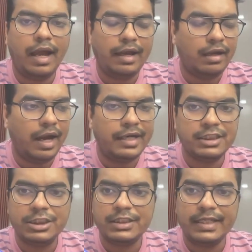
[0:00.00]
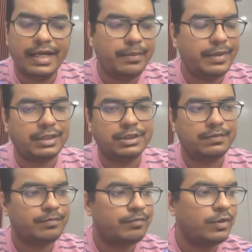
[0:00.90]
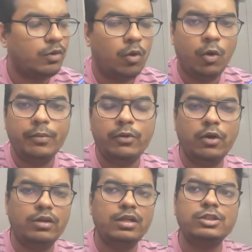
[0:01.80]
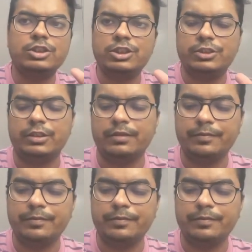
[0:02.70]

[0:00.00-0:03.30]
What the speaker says: identity element. Hope you got the gist here.